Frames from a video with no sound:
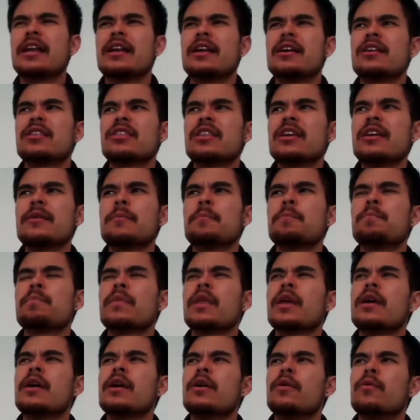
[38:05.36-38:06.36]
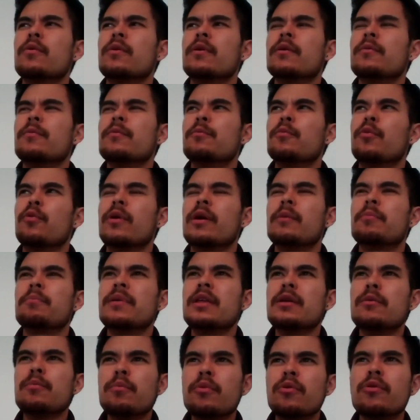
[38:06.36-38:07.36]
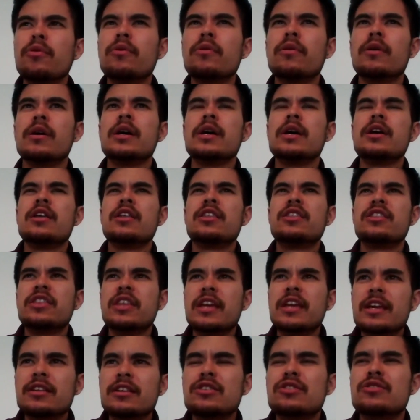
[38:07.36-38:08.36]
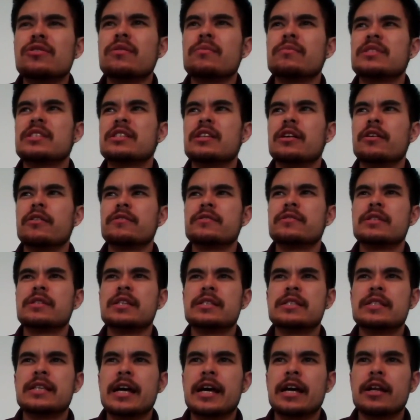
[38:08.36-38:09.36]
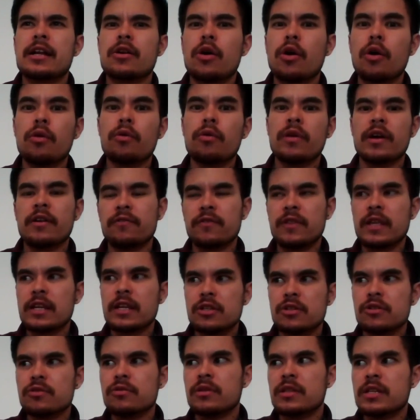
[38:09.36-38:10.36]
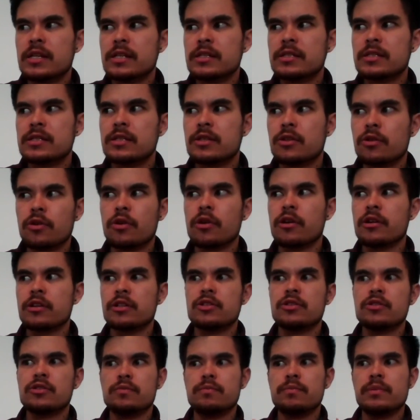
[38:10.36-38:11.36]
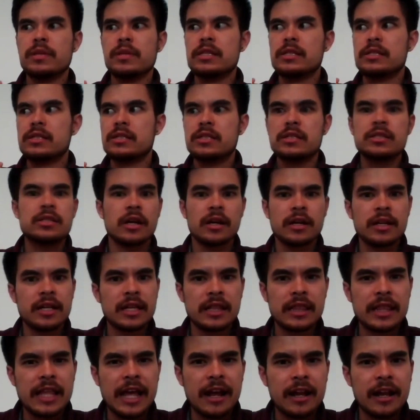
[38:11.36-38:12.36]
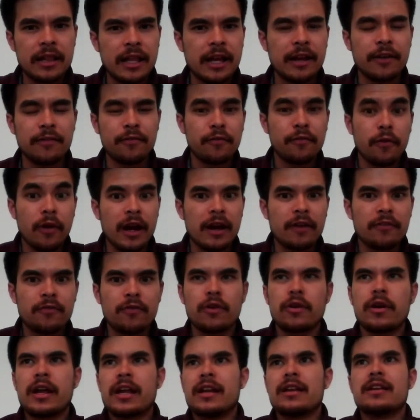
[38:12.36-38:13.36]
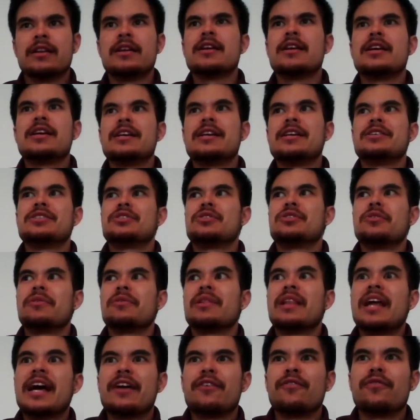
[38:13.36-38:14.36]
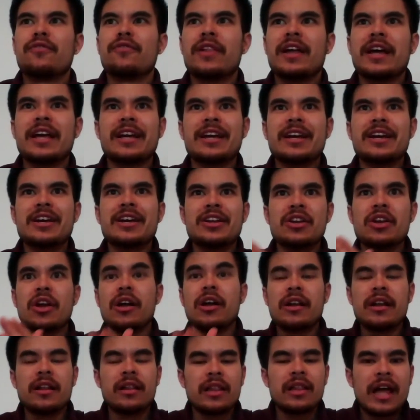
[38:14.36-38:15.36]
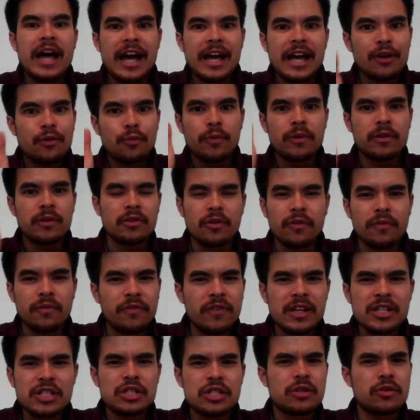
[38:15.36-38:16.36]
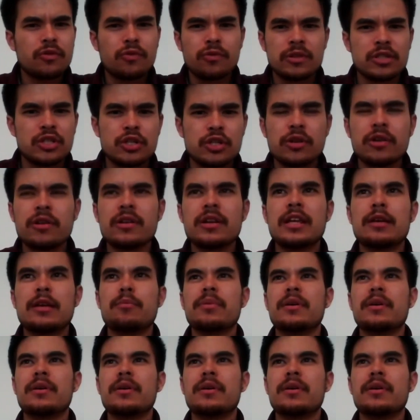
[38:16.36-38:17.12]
And I think what people think to themselves is that, oh, if they do this, they're going to be stuck in that like forever, and is their life like not aligned with their vision or journey?